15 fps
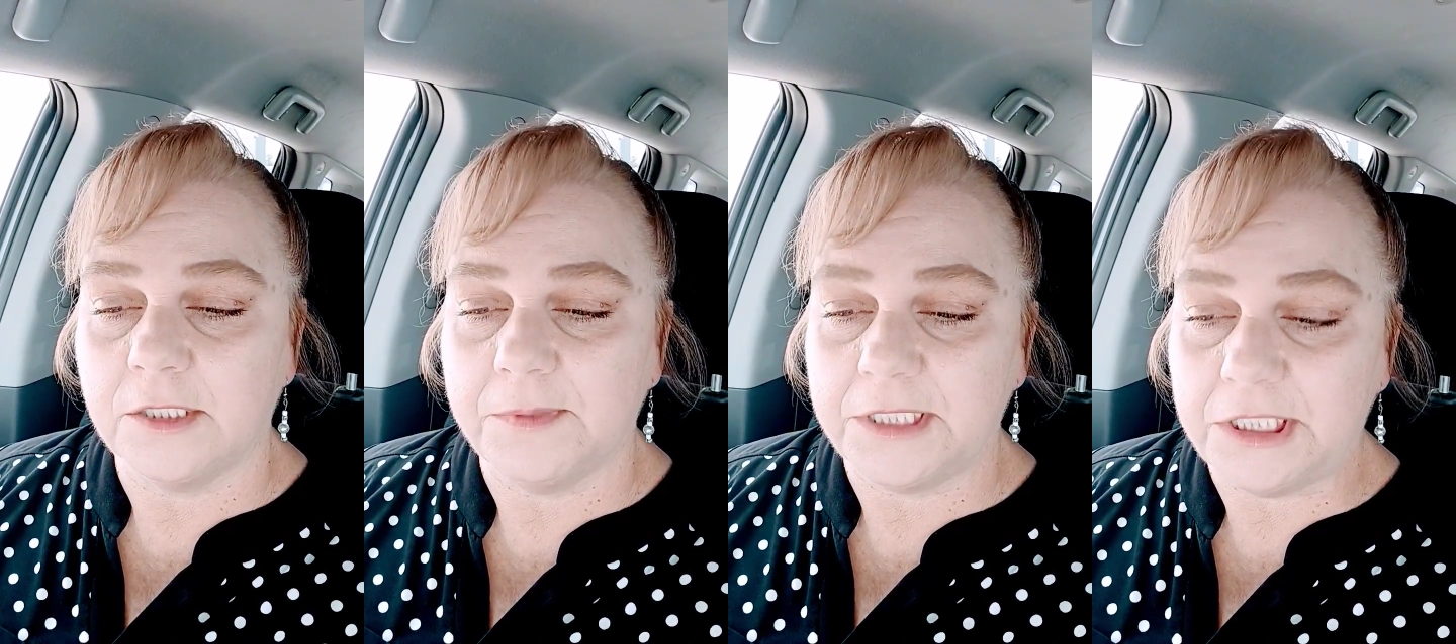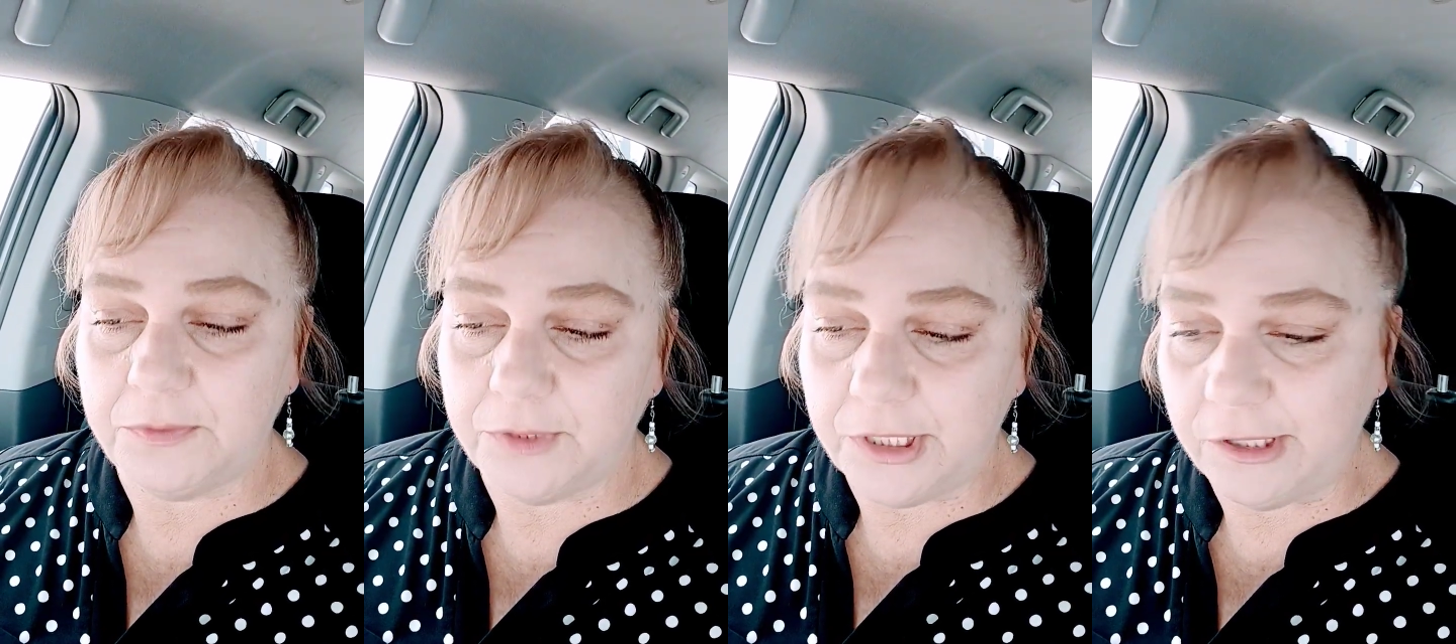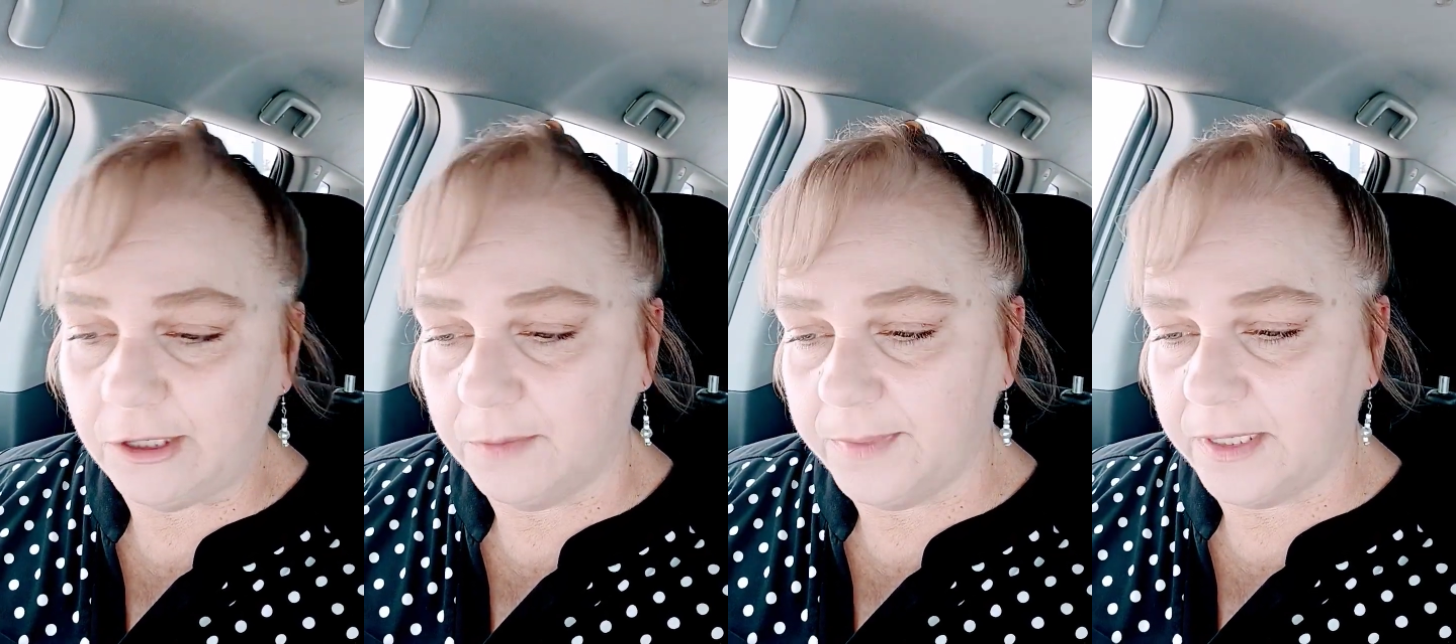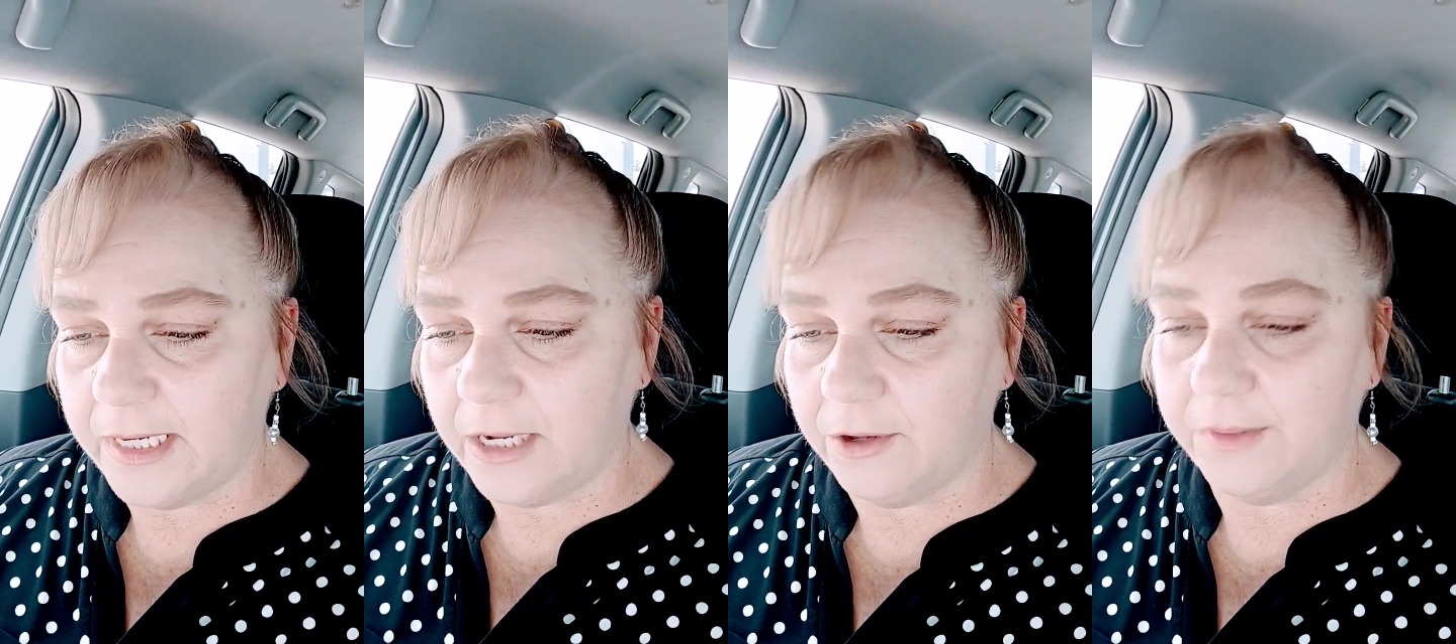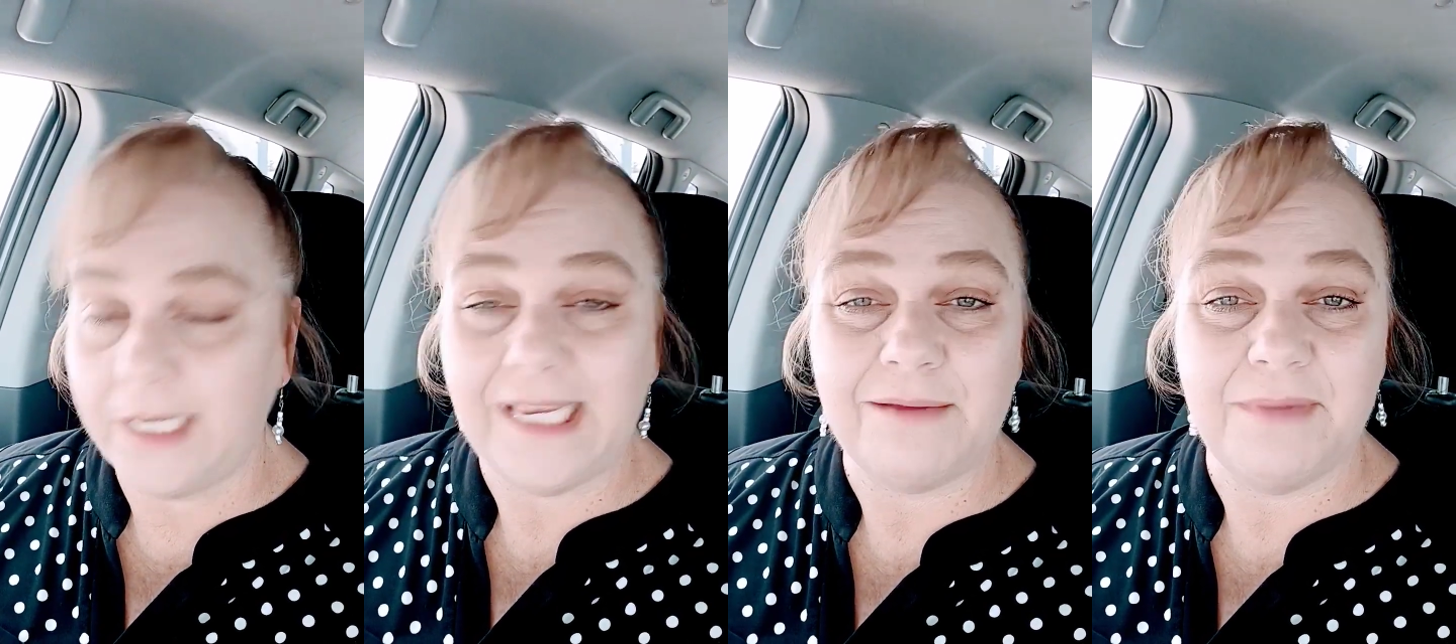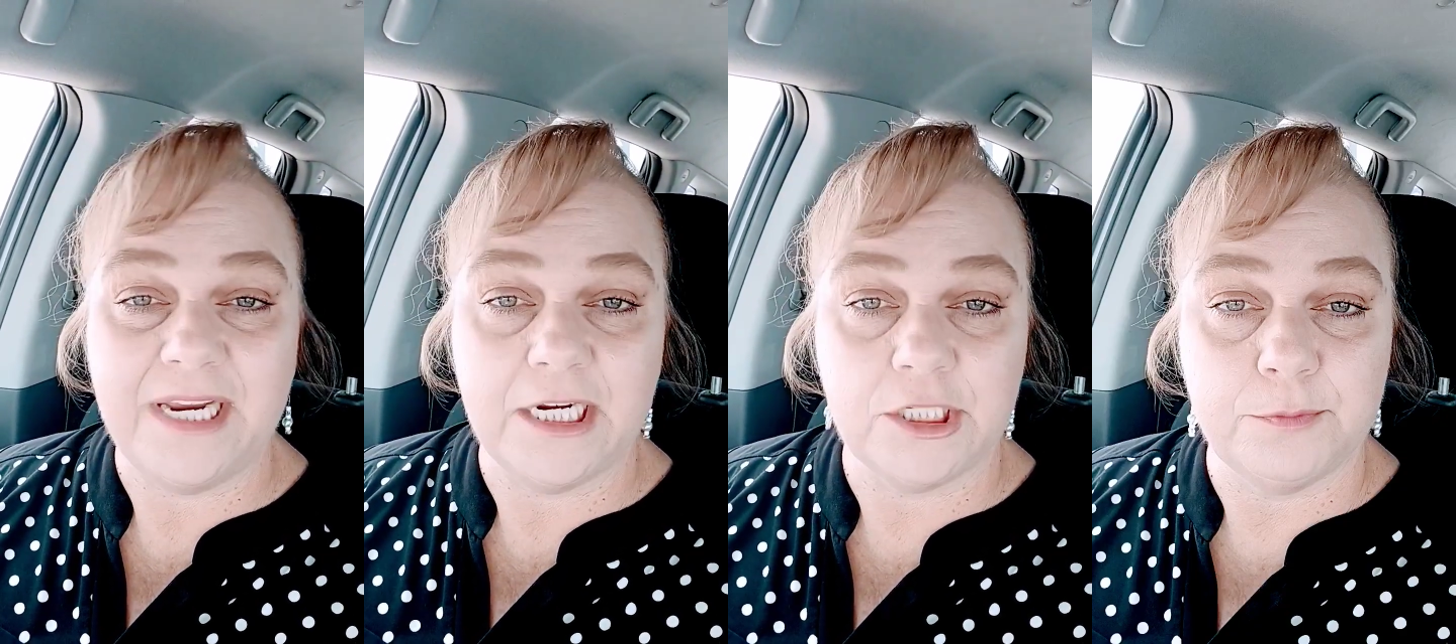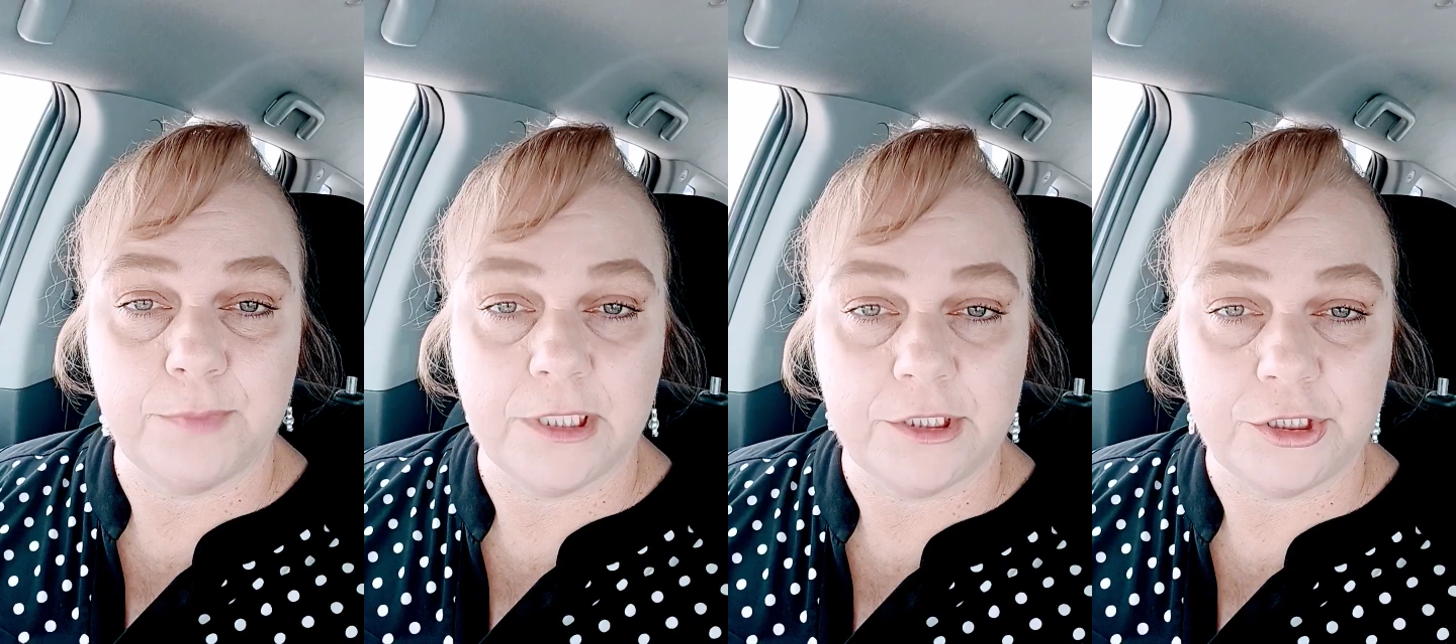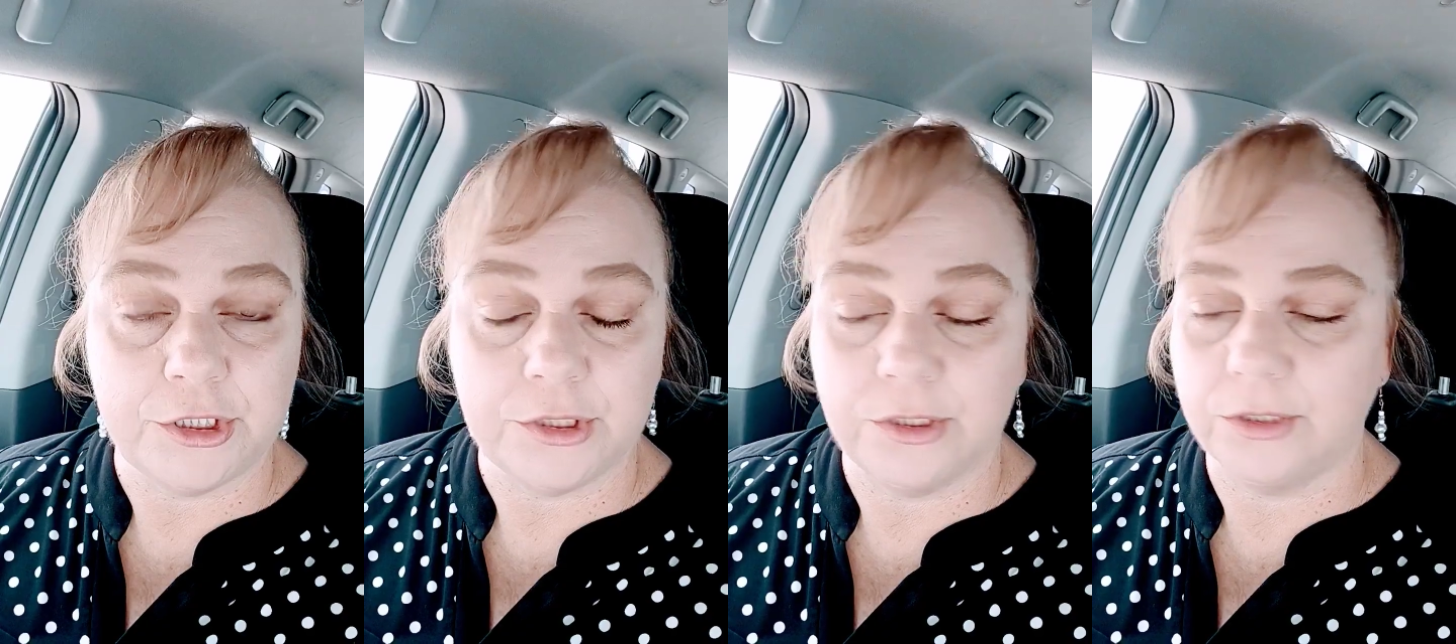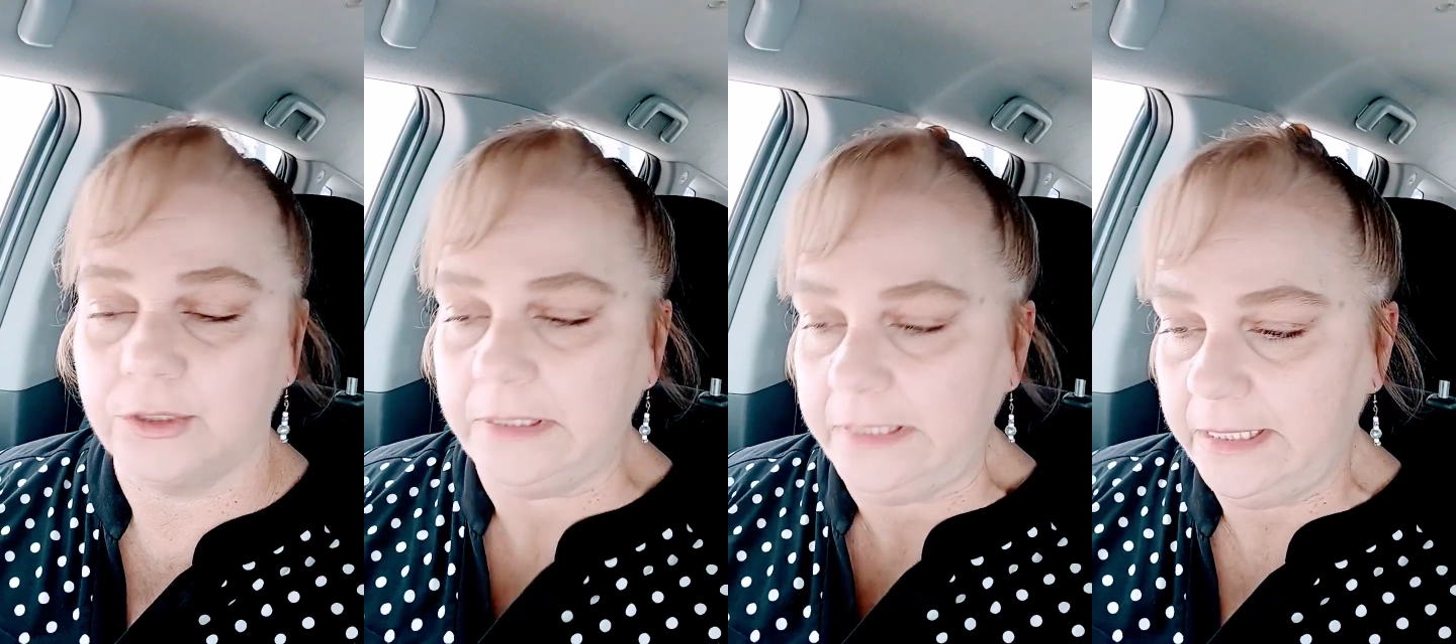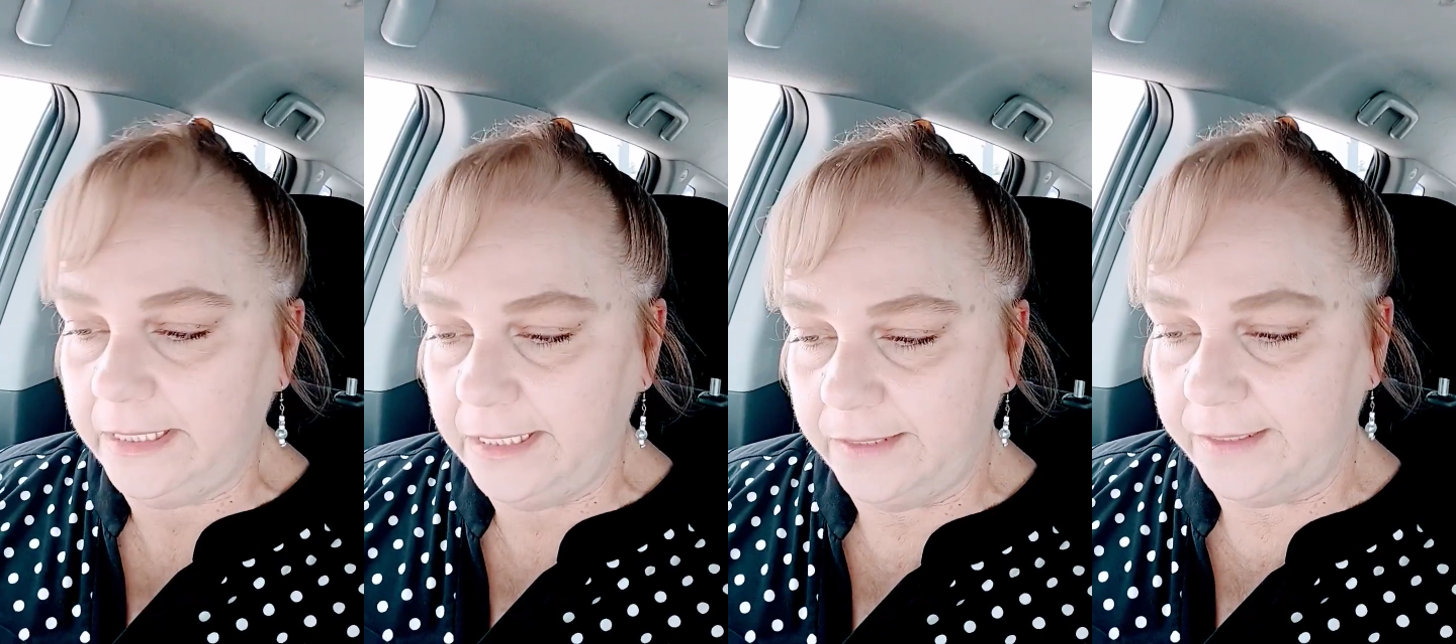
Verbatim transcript: especially when you hear about how they can manage blood sugar,